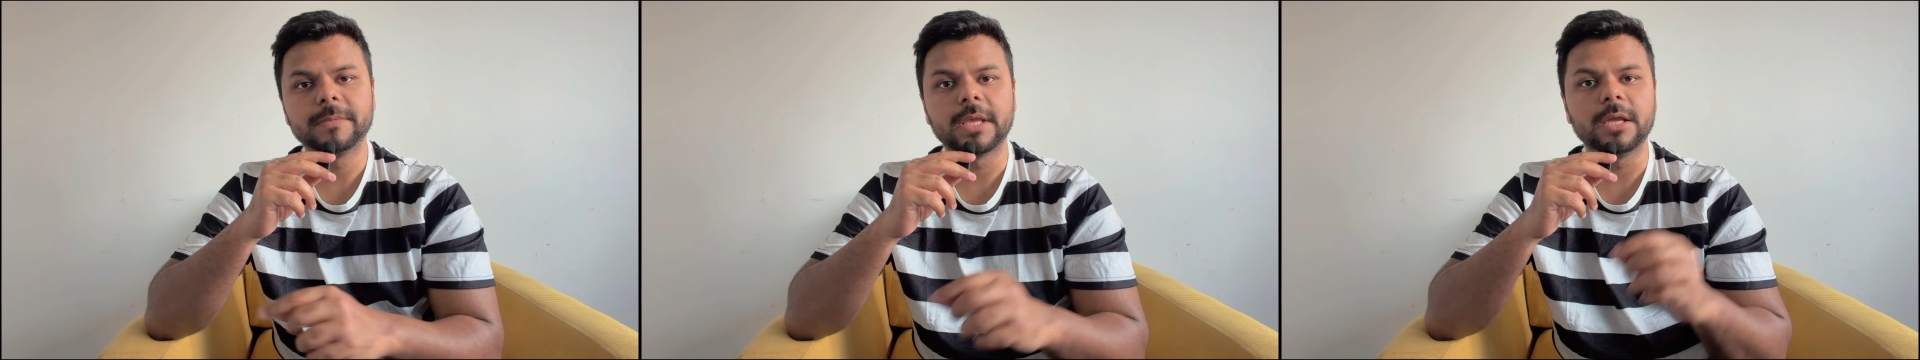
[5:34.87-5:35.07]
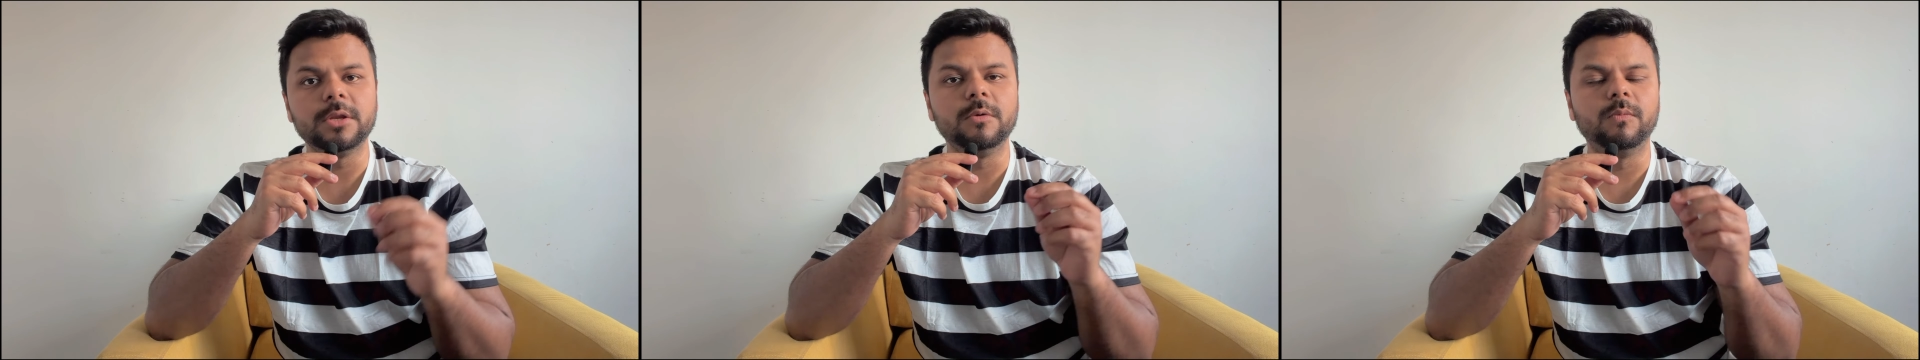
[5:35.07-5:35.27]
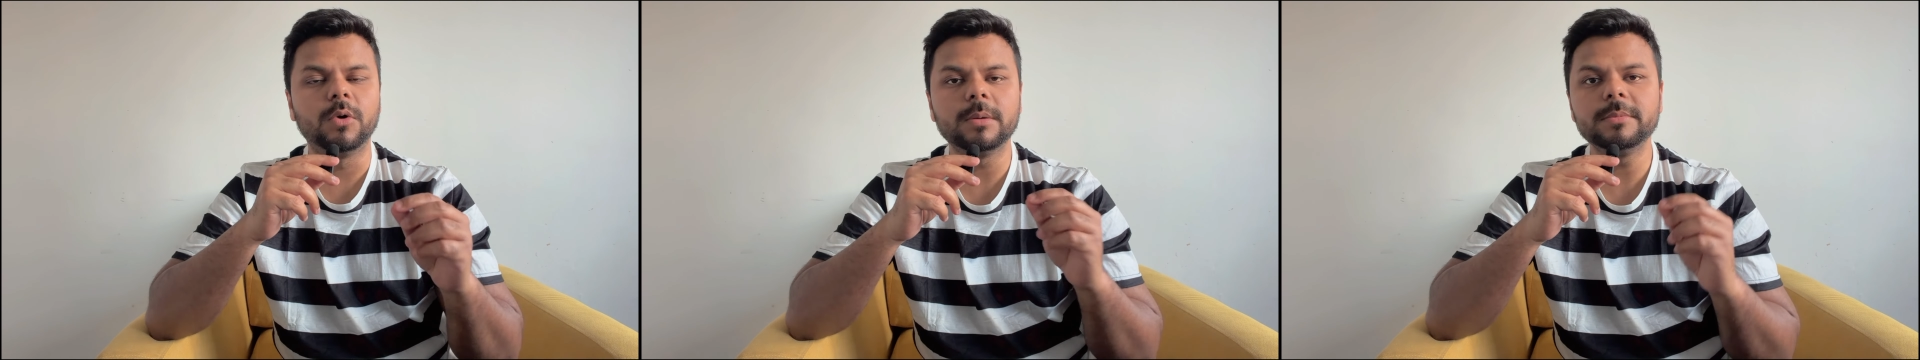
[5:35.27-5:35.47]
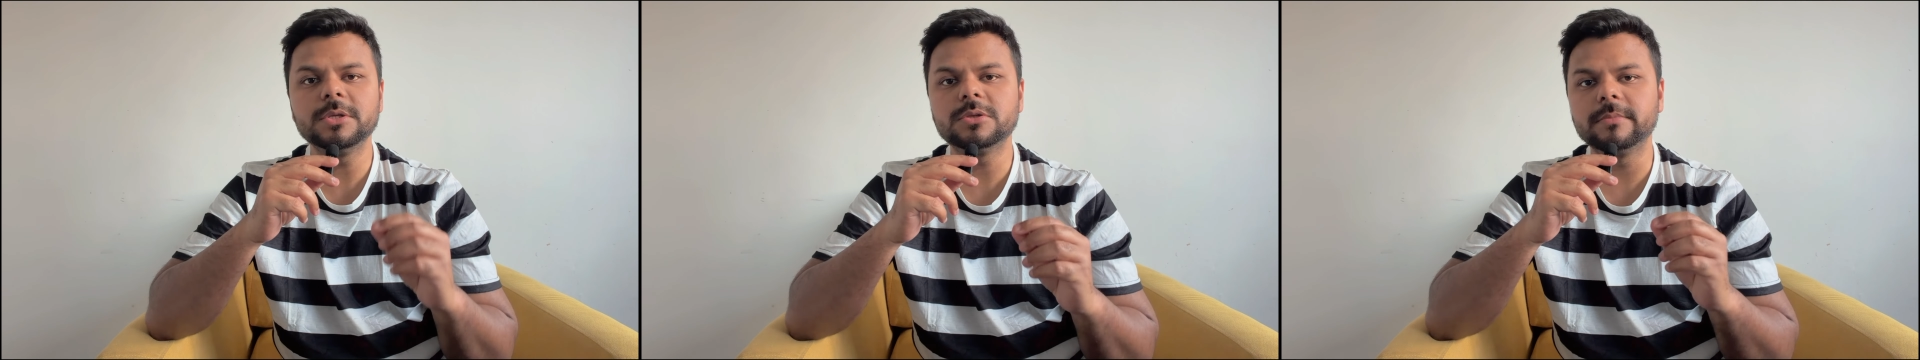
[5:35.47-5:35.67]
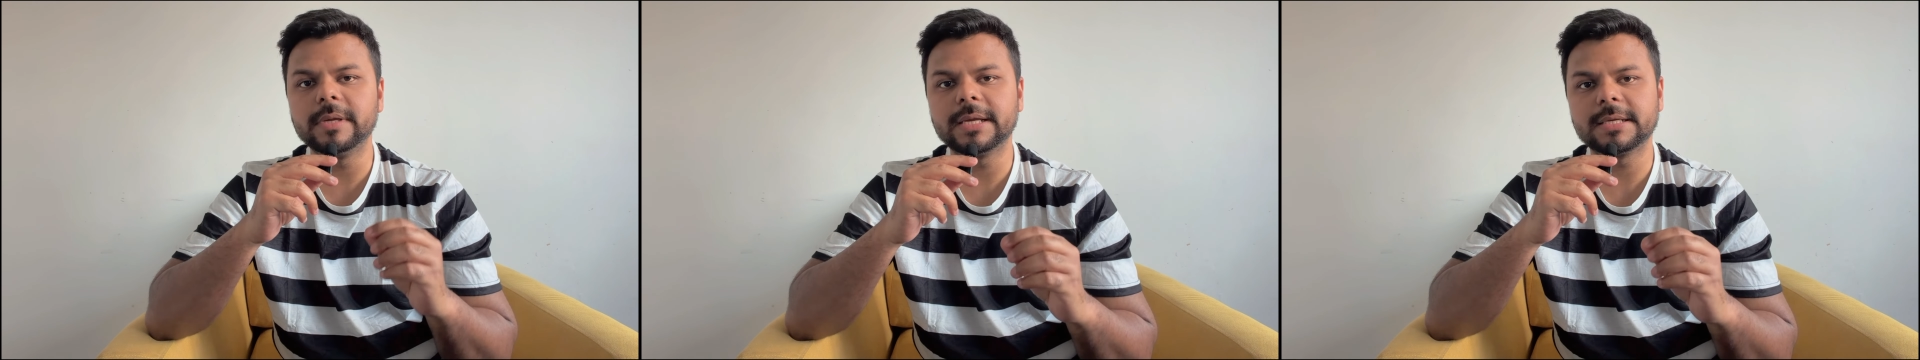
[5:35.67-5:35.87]
and you want me
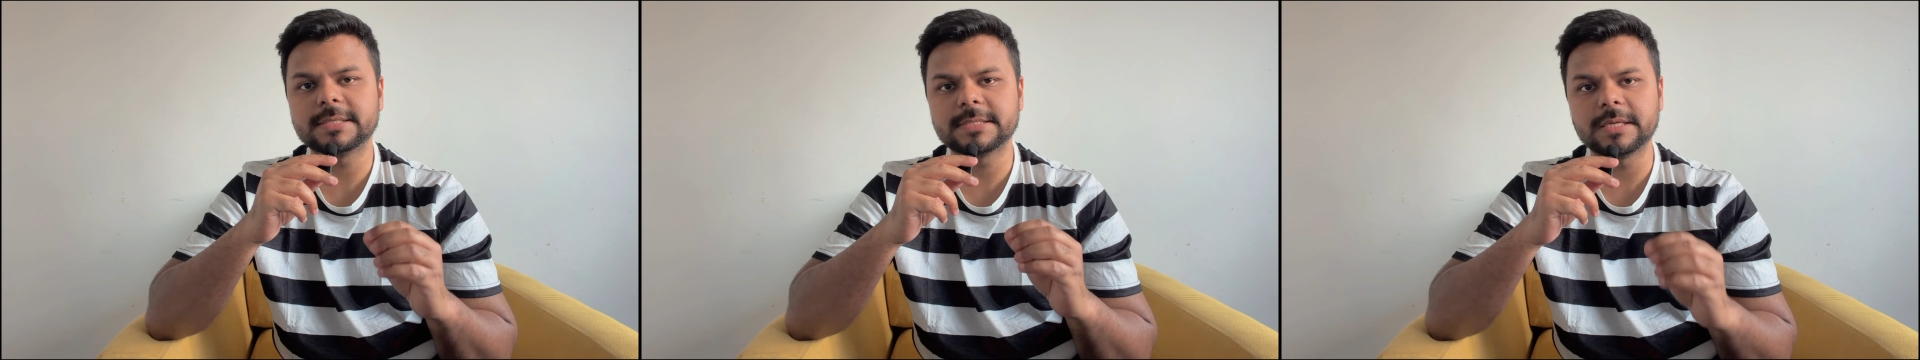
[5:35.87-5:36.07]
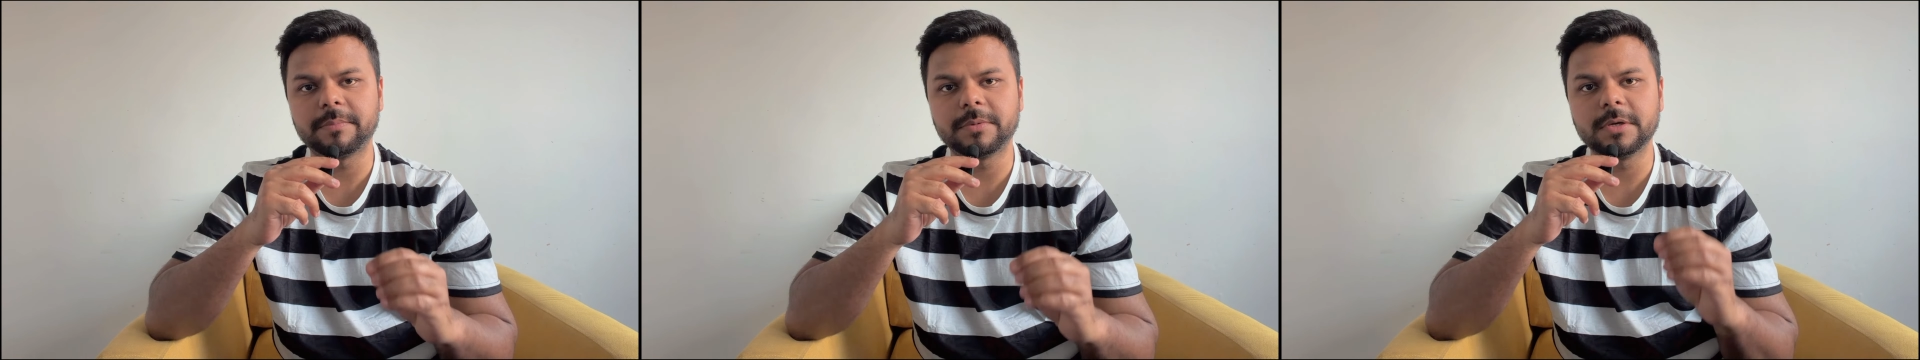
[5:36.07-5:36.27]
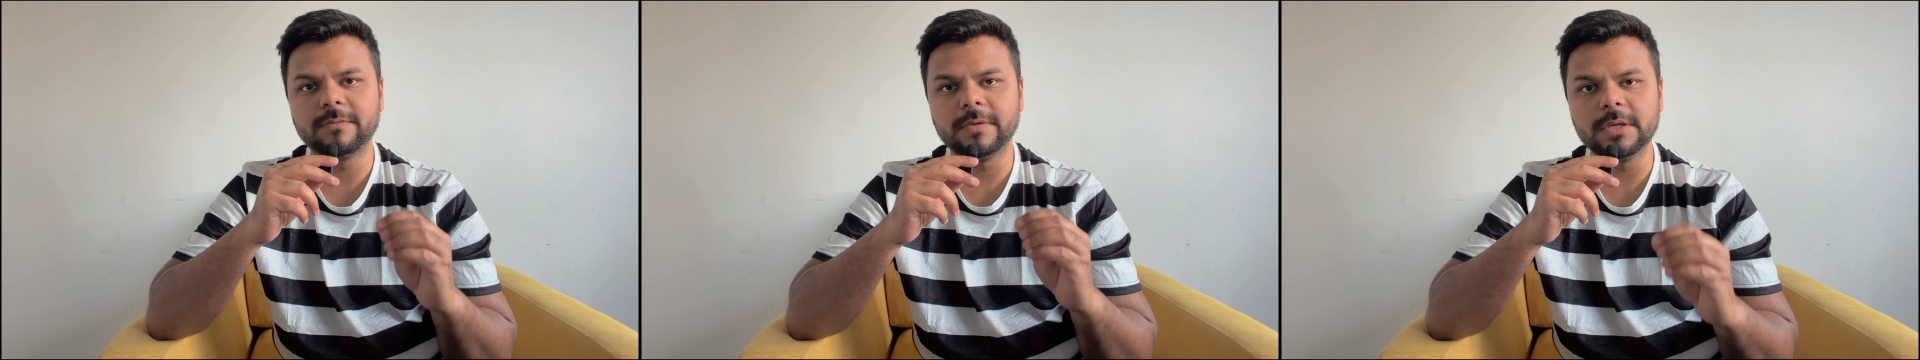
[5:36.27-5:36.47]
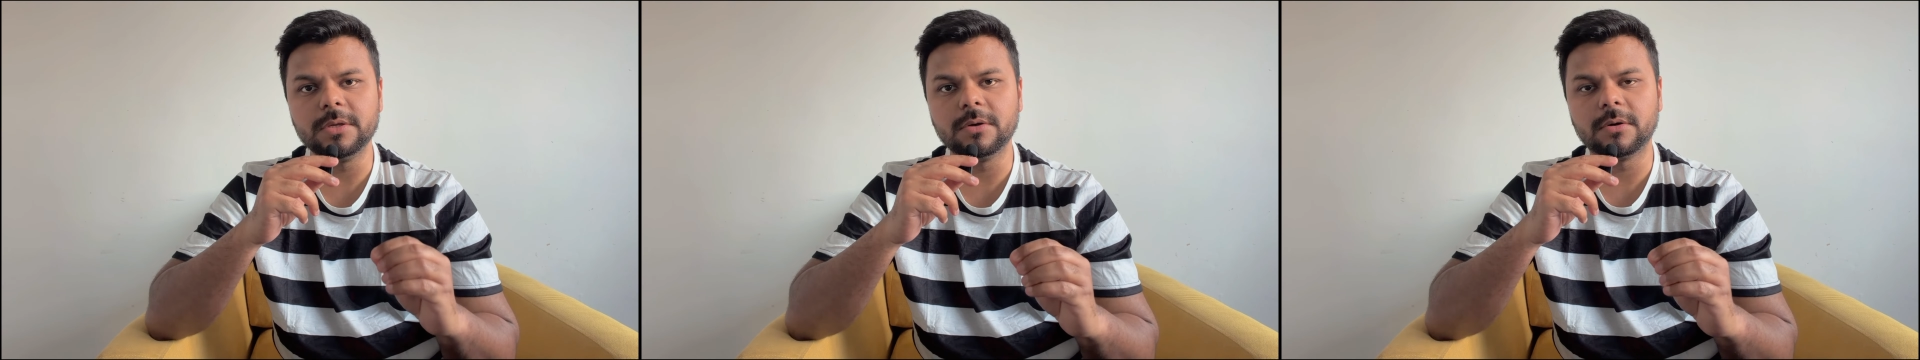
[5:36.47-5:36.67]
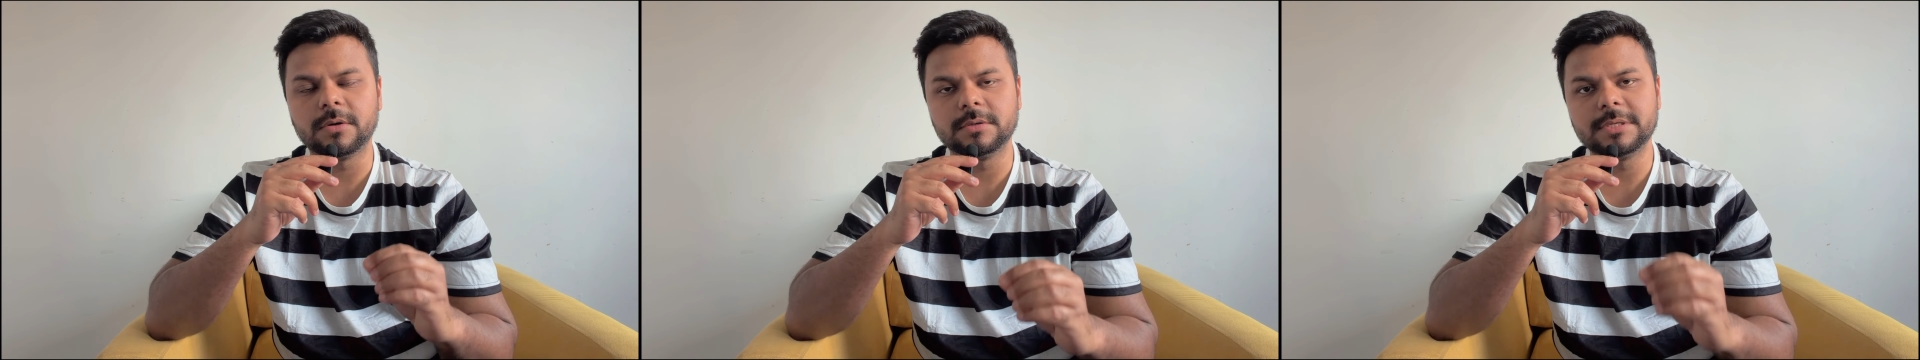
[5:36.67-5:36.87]
to make a separate video on